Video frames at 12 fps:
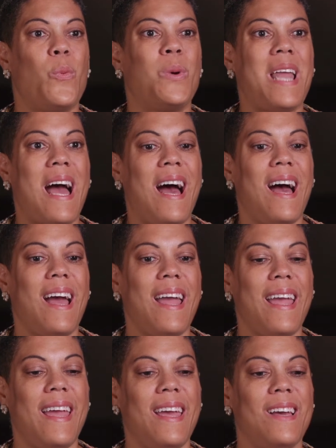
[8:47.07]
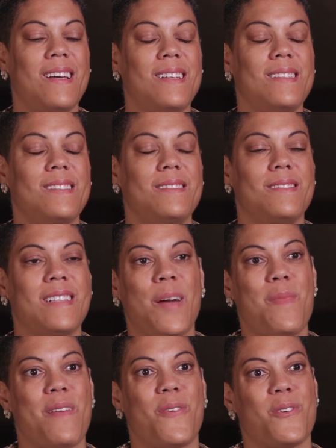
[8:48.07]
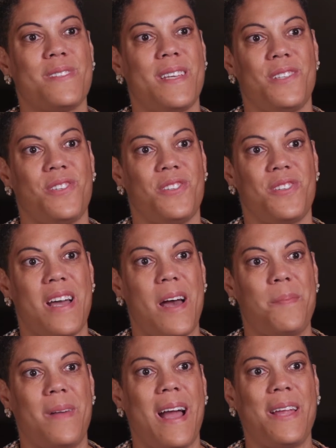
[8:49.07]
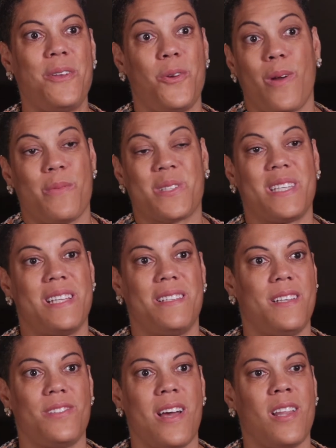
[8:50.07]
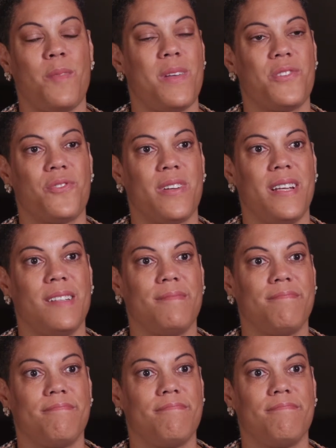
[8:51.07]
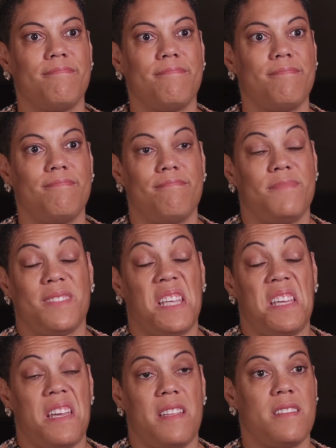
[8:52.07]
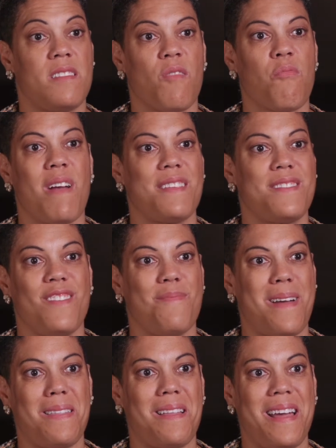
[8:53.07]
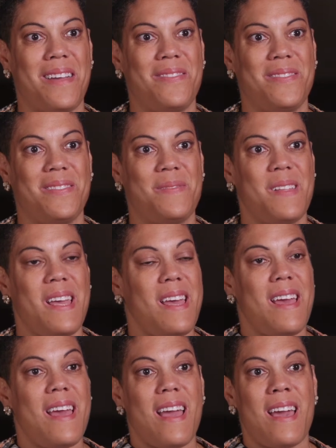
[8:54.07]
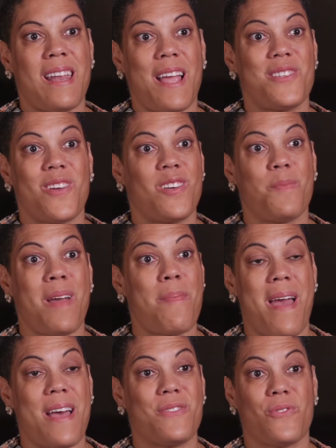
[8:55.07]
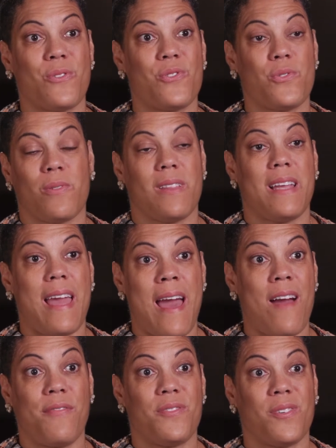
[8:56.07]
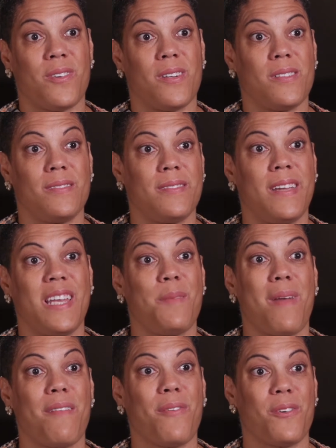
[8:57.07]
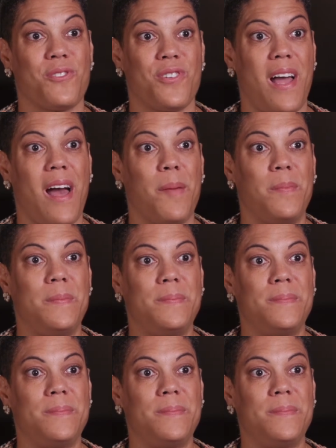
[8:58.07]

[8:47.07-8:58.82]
When I got my first teaching job, I knew I was going to teach elementary kids the rest of my life. And I started my master's shortly after getting my first job.